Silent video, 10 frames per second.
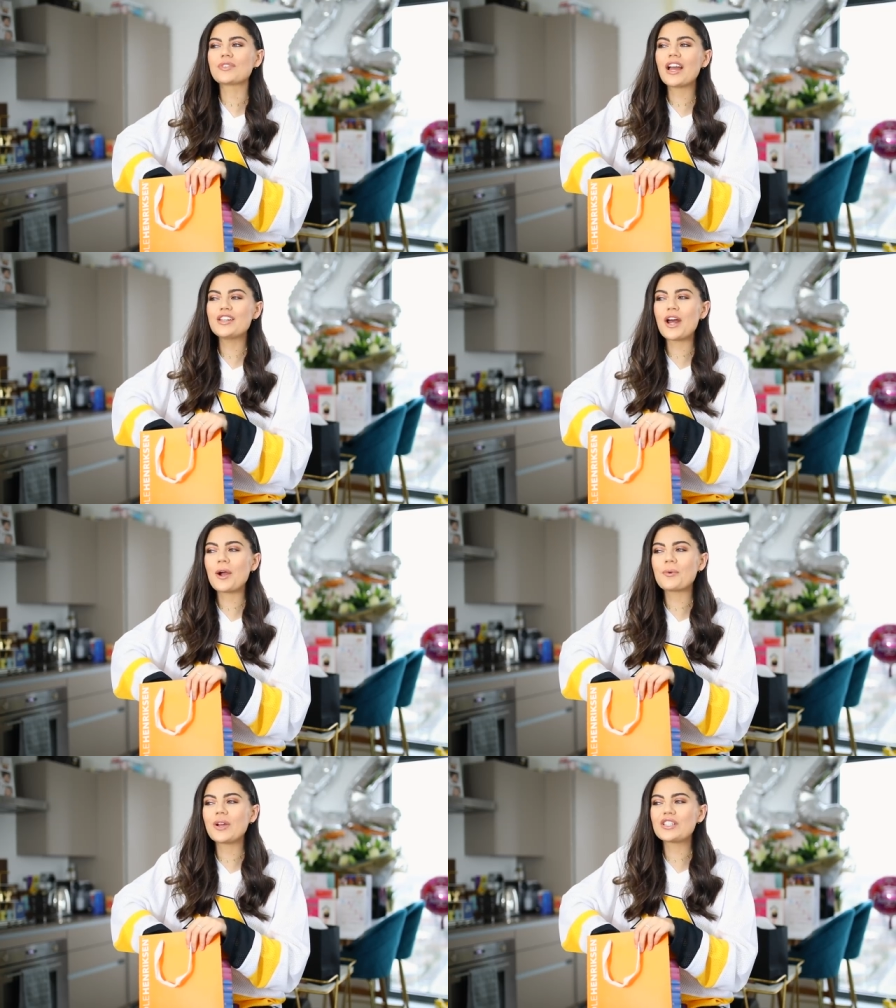I don't
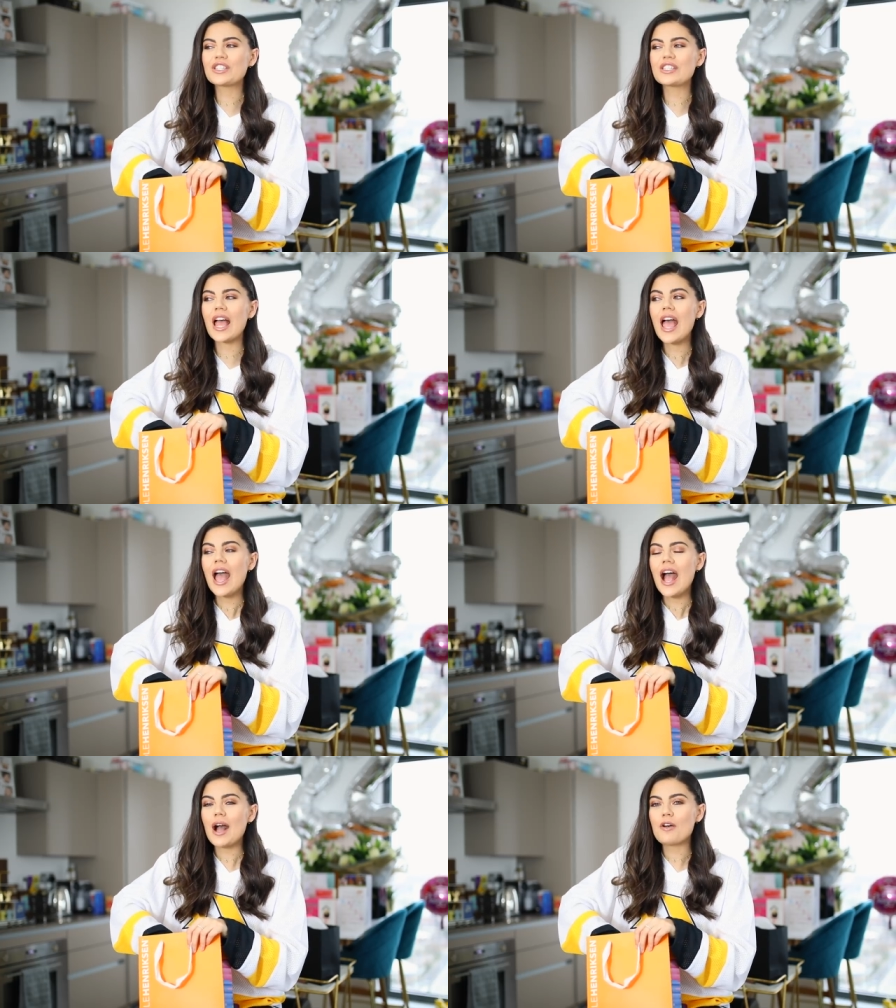know, we just
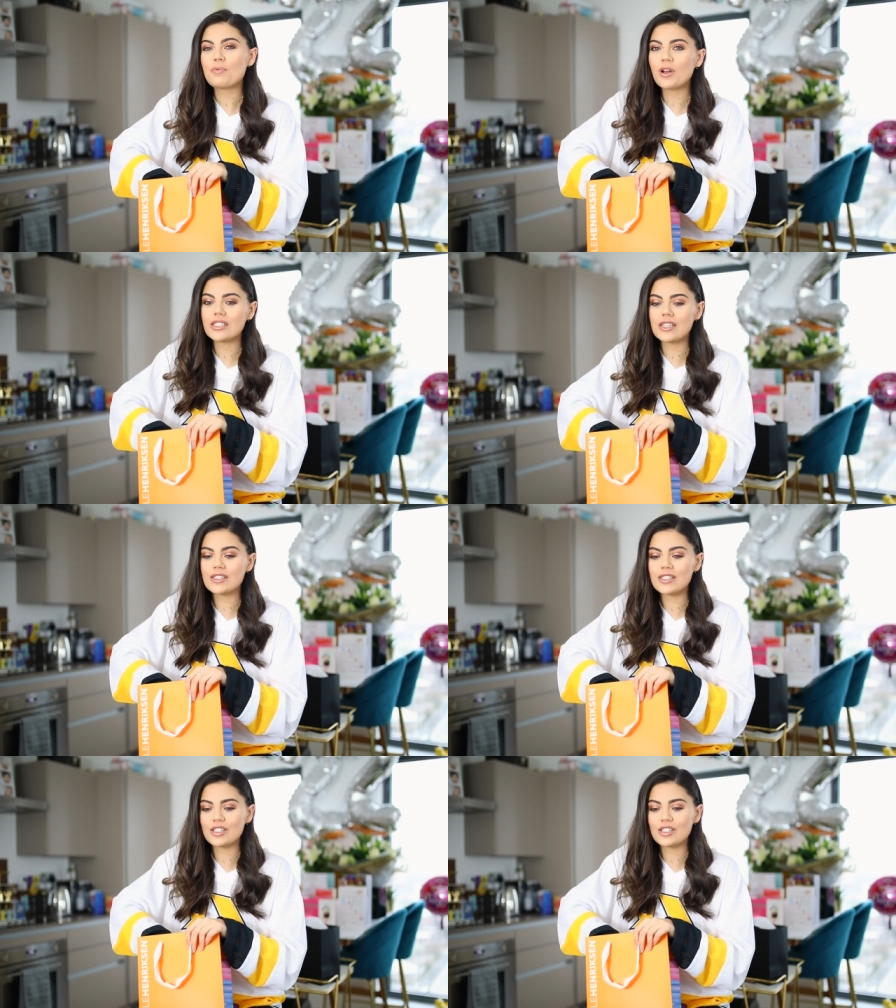have put ourselves in